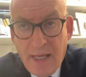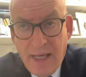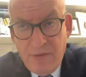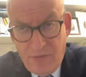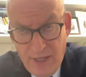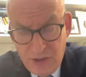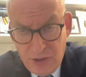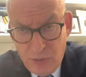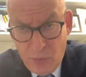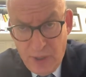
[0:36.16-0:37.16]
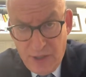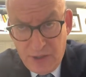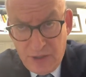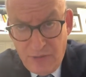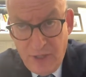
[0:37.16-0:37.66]
Infection with
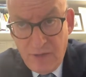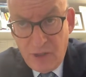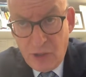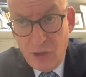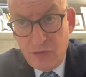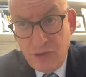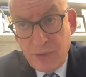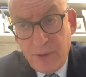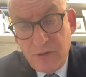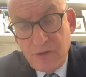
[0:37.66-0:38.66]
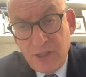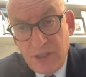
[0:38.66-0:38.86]
severe acute respiratory